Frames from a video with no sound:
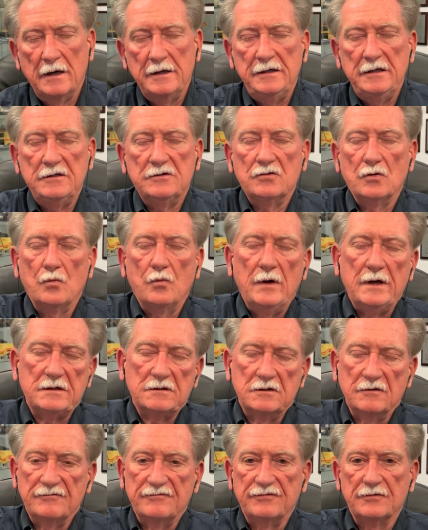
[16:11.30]
need to wick
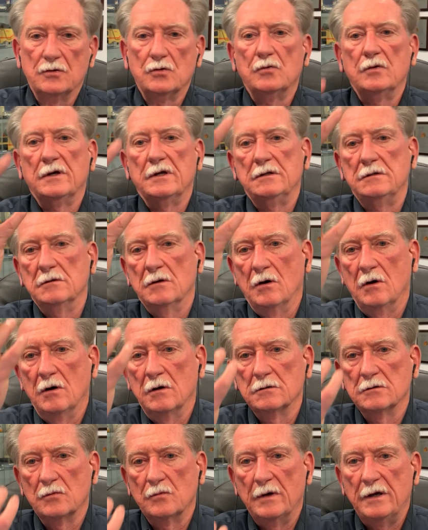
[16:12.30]
the fluid
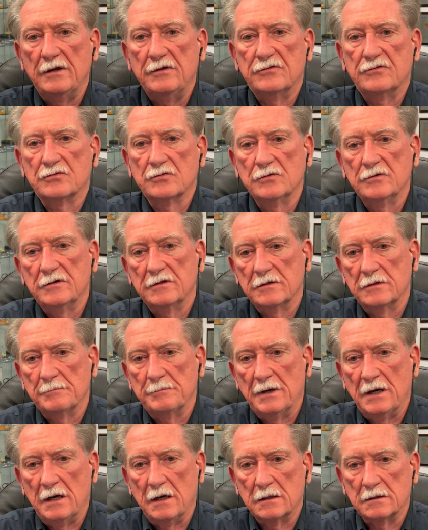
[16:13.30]
all the way through to the
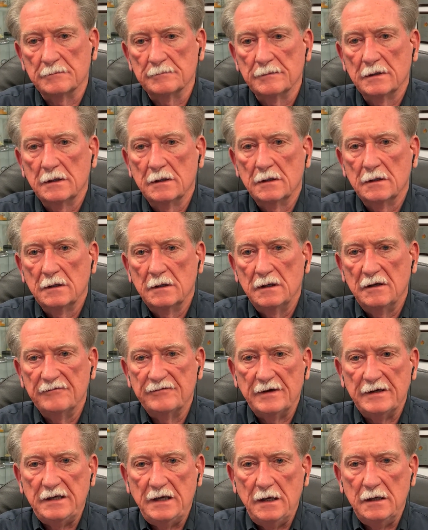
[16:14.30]
bottom if
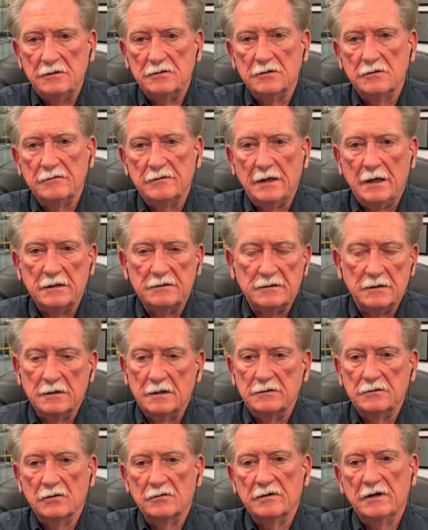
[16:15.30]
i can't do that then
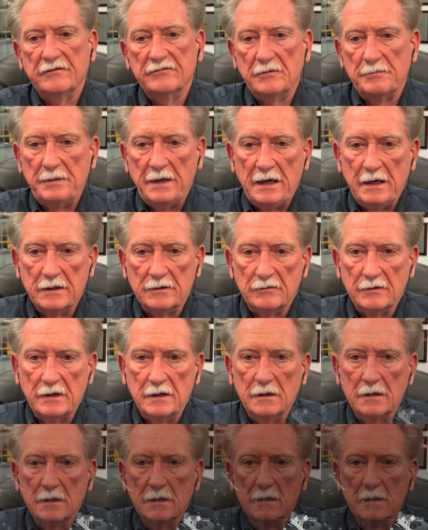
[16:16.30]
i don't have a battery